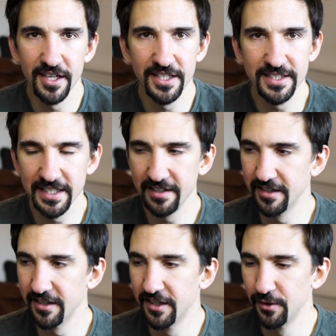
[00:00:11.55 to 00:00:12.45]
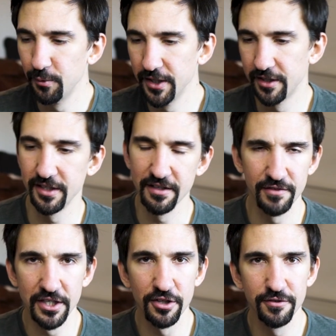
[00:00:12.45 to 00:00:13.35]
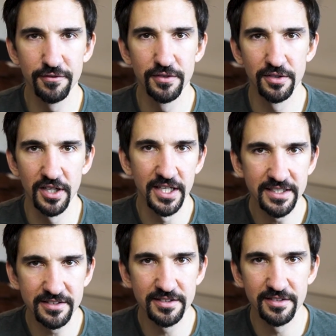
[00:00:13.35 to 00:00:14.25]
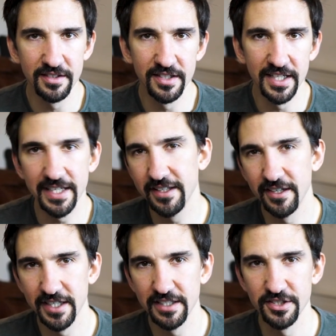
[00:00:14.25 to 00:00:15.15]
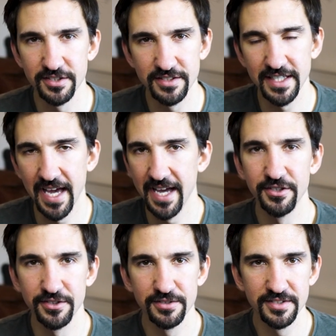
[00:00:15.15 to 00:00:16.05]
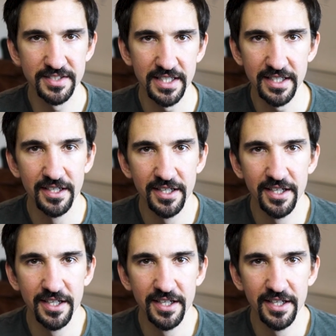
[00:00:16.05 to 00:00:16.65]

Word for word: The idea that we are giving off light that the naked eye just cannot see.